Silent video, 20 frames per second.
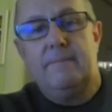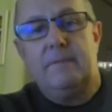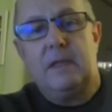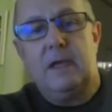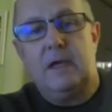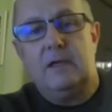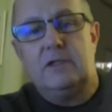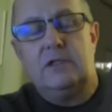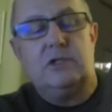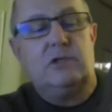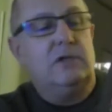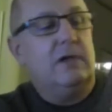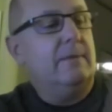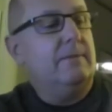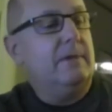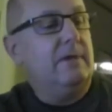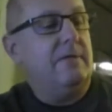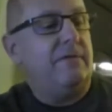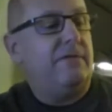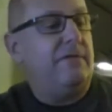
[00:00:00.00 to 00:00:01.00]
I
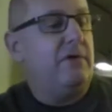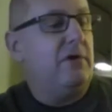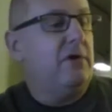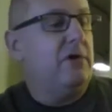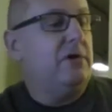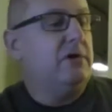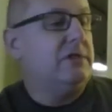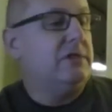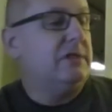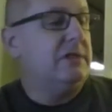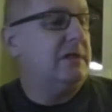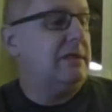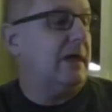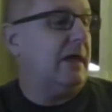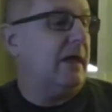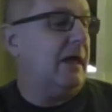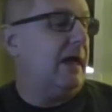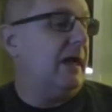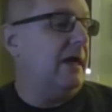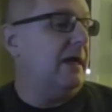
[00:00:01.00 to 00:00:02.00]
streamed it first,
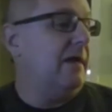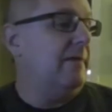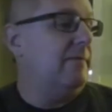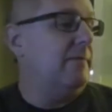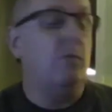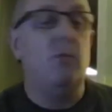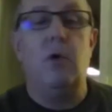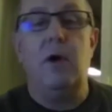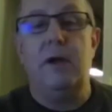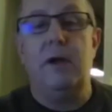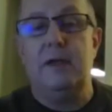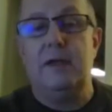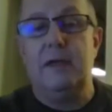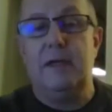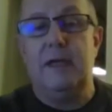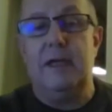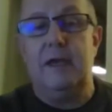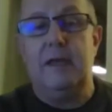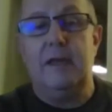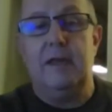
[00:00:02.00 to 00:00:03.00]
and I've been wanting to
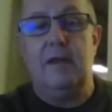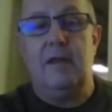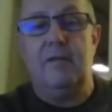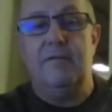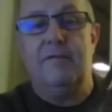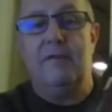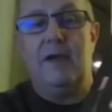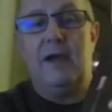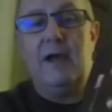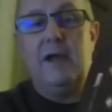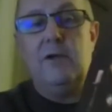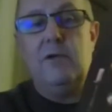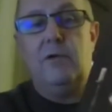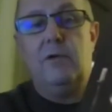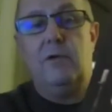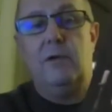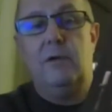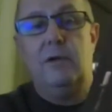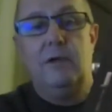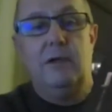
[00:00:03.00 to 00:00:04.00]
get it on
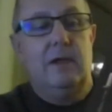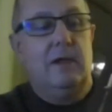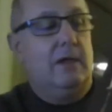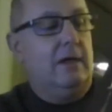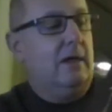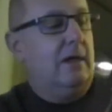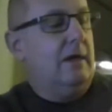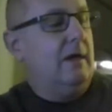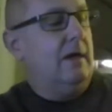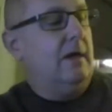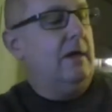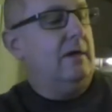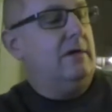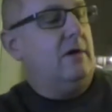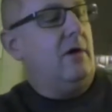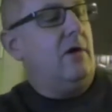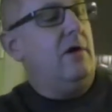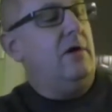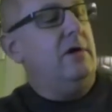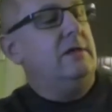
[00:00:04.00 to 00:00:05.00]
vinyl.
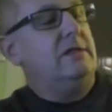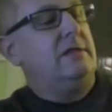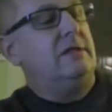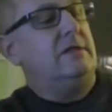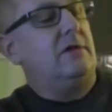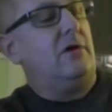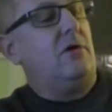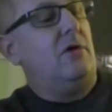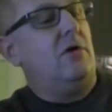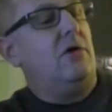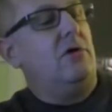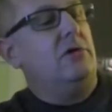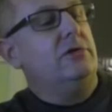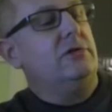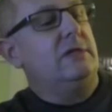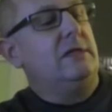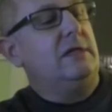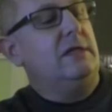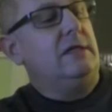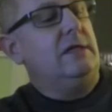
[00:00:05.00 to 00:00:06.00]
The artist is
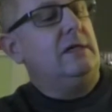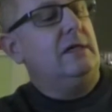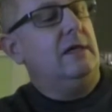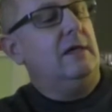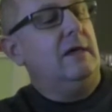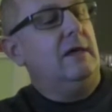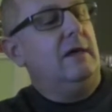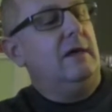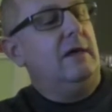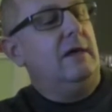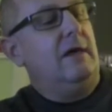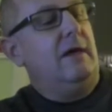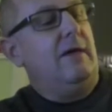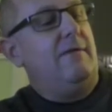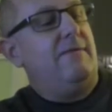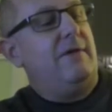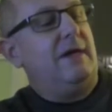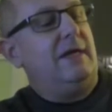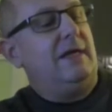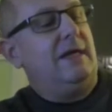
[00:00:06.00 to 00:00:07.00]
Halsey.
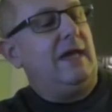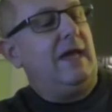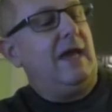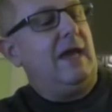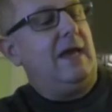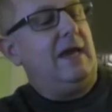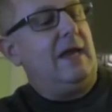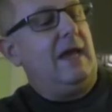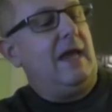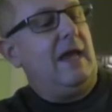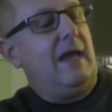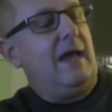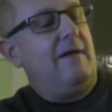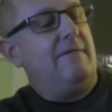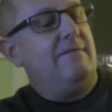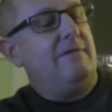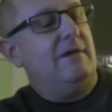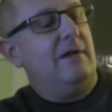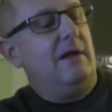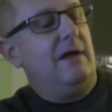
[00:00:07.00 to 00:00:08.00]
If I can't
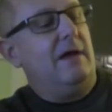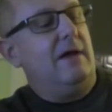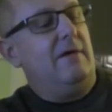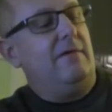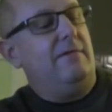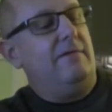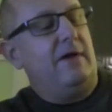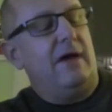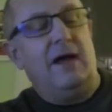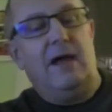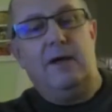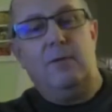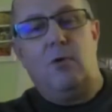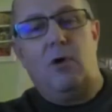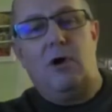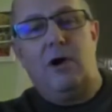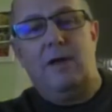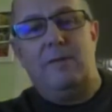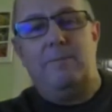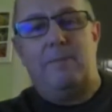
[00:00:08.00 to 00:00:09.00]
have love, I
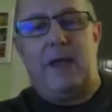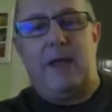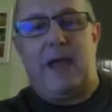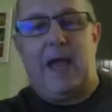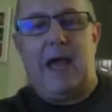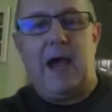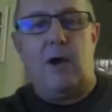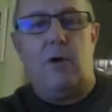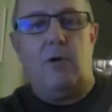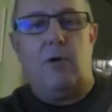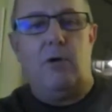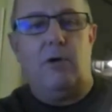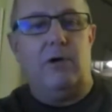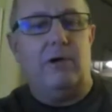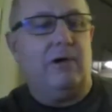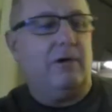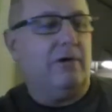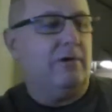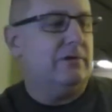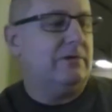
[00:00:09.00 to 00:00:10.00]
want
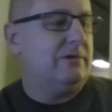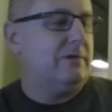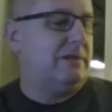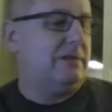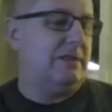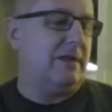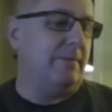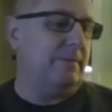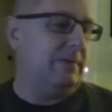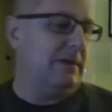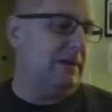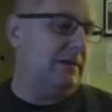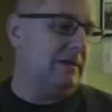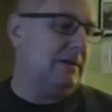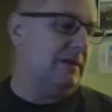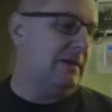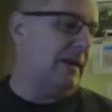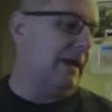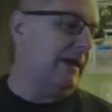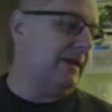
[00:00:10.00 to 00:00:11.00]
power, or something
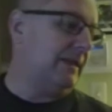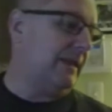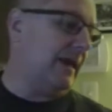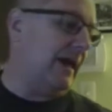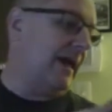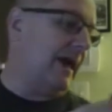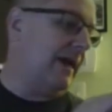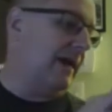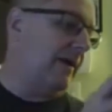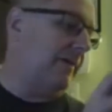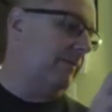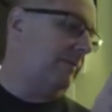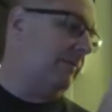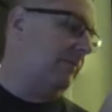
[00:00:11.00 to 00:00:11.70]
like that.